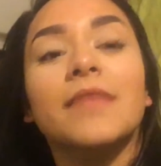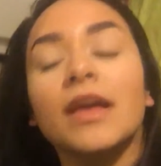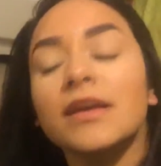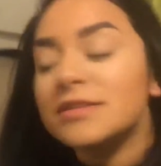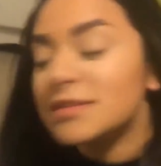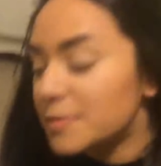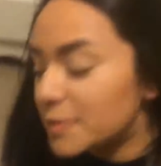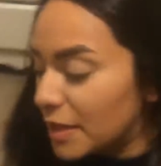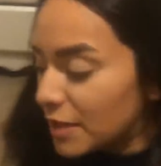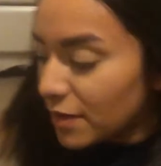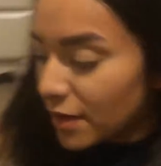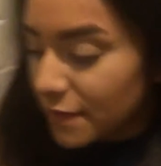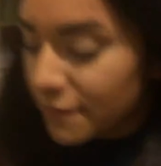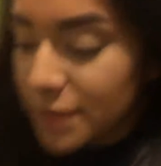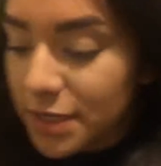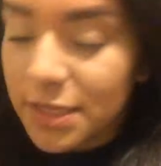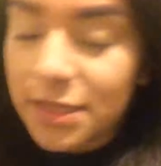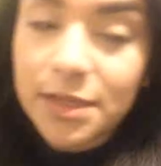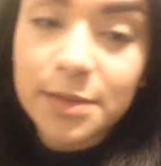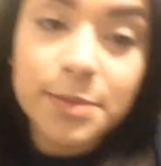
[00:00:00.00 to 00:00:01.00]
Except I don't
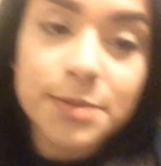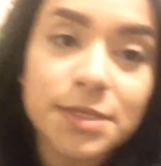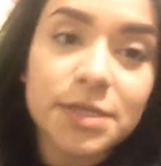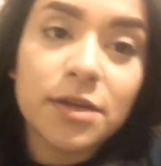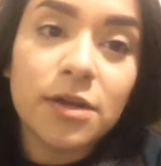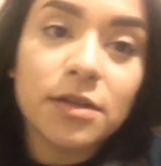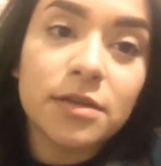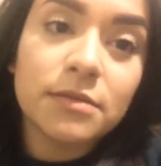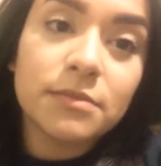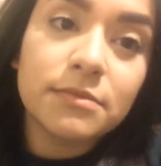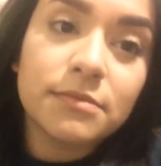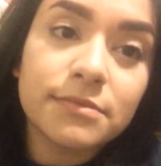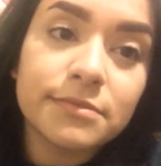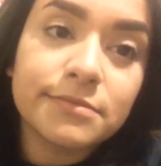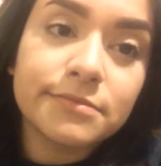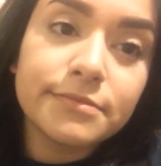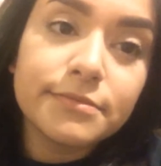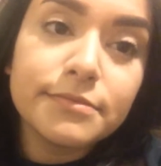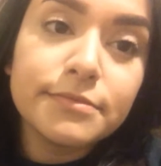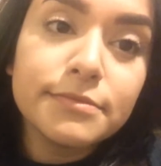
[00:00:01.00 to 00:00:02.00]
have any lipstick on.
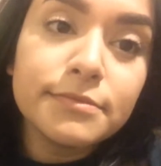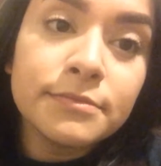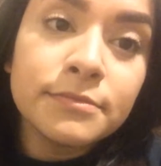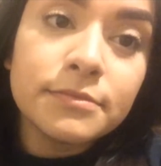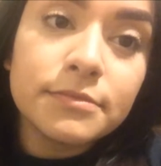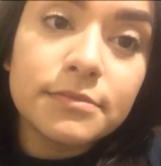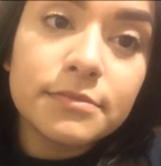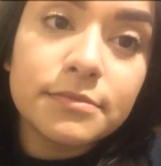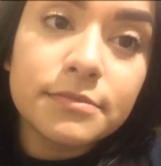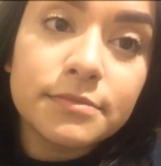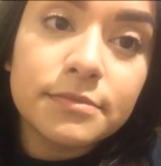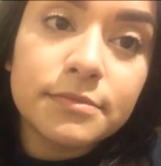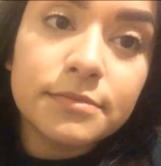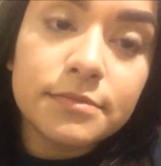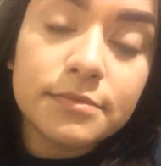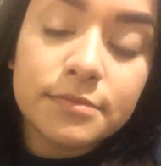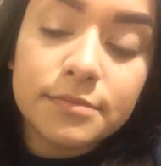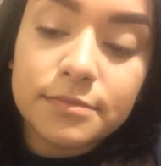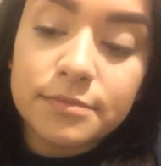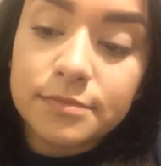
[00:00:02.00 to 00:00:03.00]

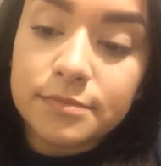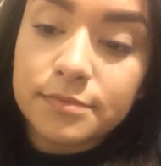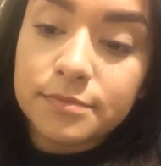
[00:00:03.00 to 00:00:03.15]
Oh,